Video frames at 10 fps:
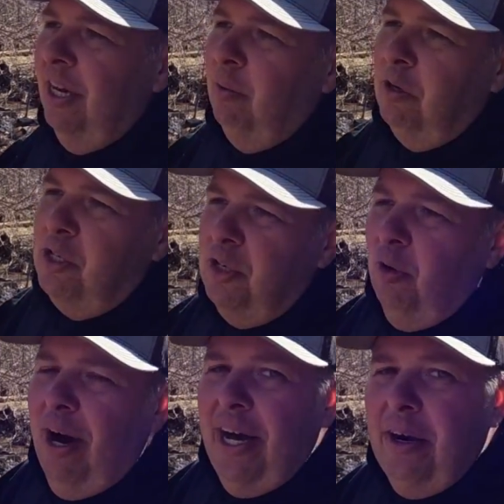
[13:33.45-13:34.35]
And we were
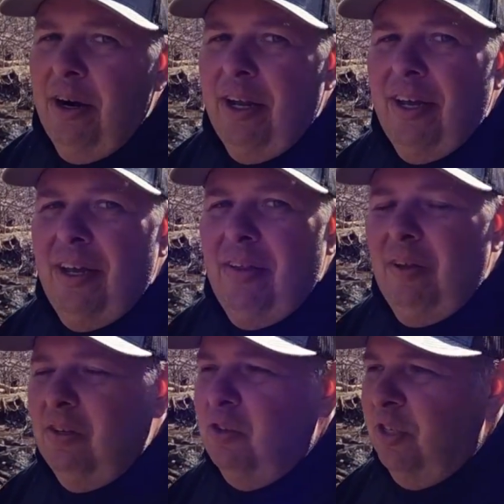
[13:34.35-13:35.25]
so honored
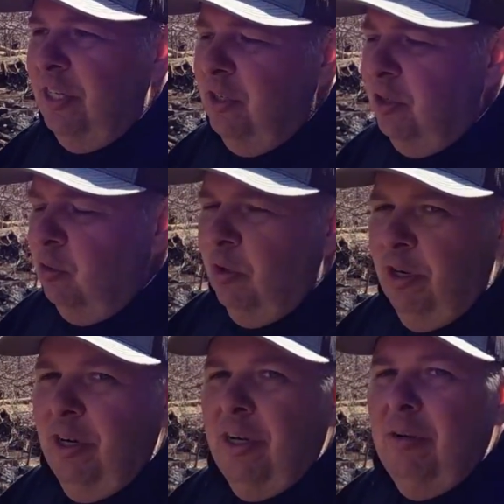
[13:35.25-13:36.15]
that
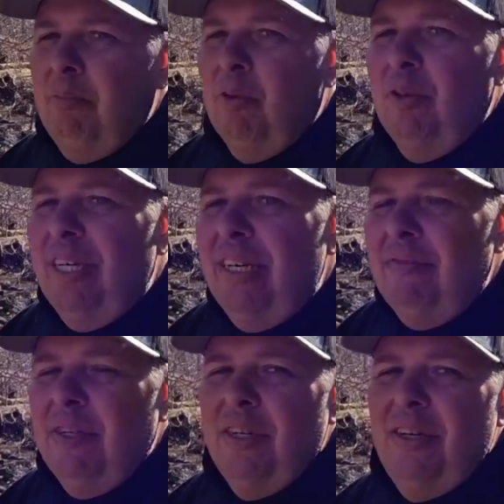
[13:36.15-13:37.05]
Zendure
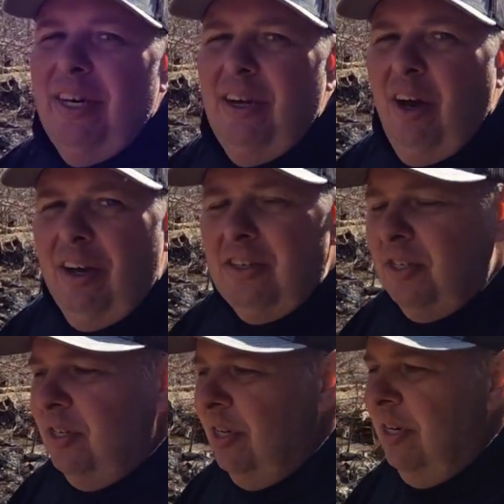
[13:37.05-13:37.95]
believed in
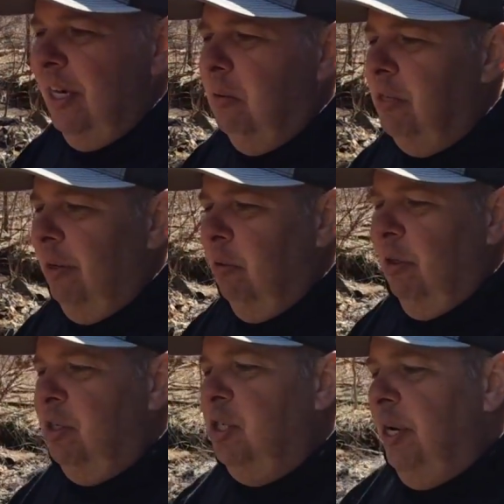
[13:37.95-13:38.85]
us and was able
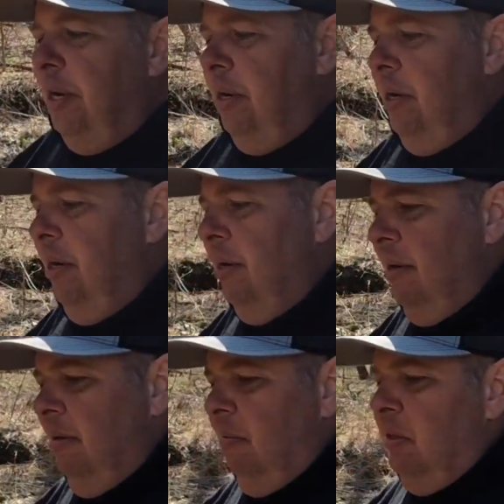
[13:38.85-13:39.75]
to share
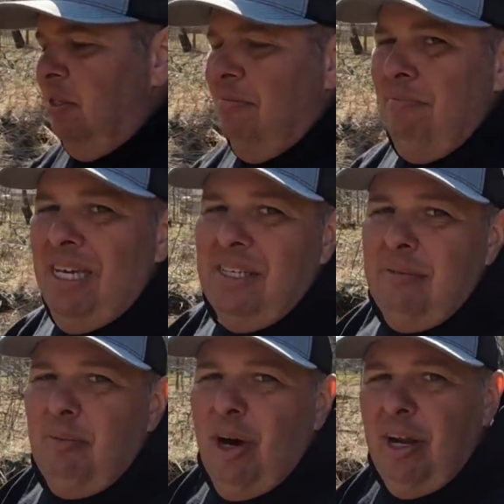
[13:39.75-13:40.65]
this
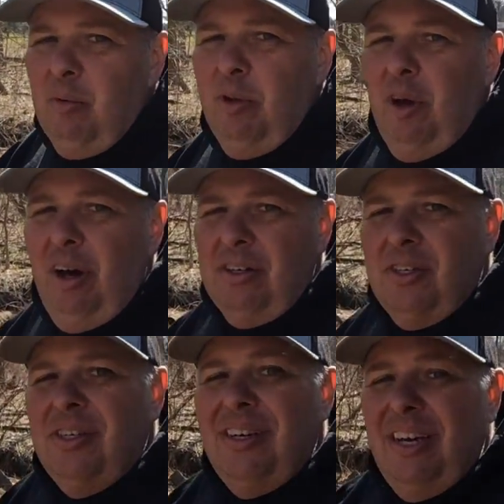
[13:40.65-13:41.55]
amazing product with
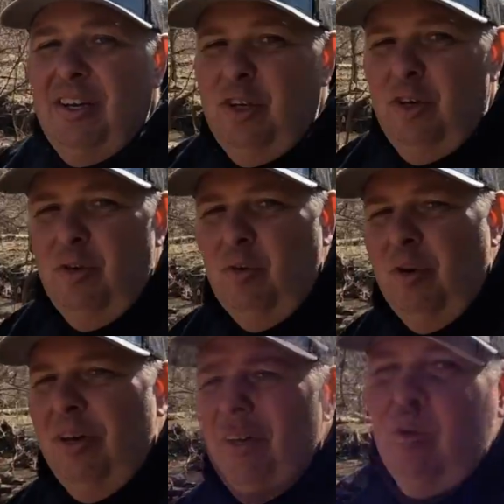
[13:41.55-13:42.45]
us and you.